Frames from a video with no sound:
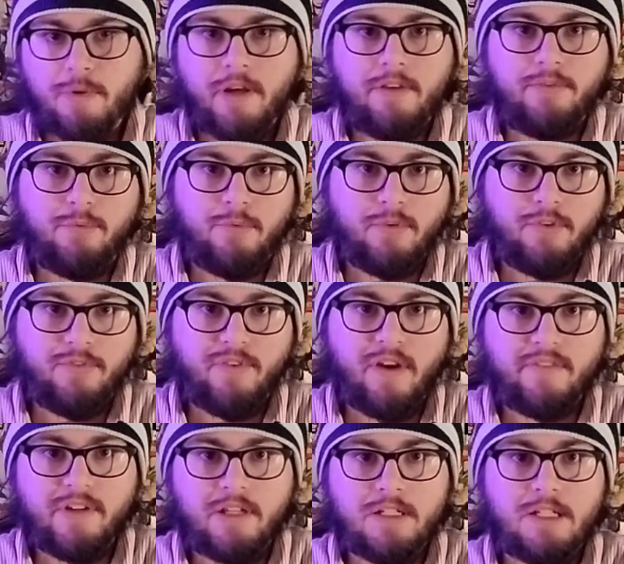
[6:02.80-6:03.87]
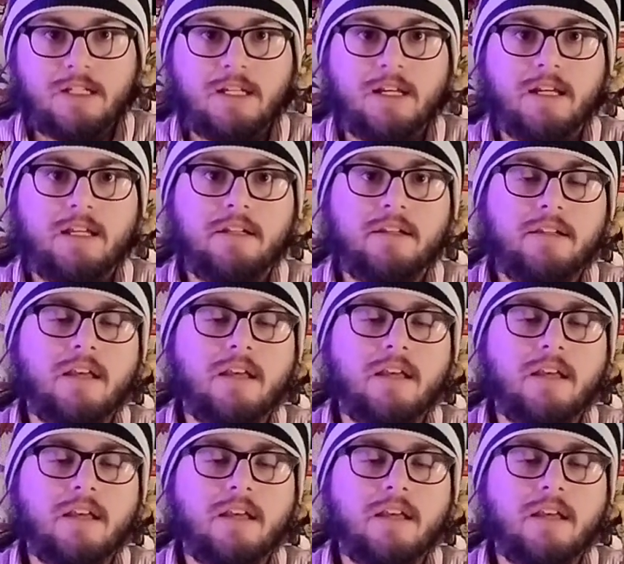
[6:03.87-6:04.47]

the price was five ninety nine.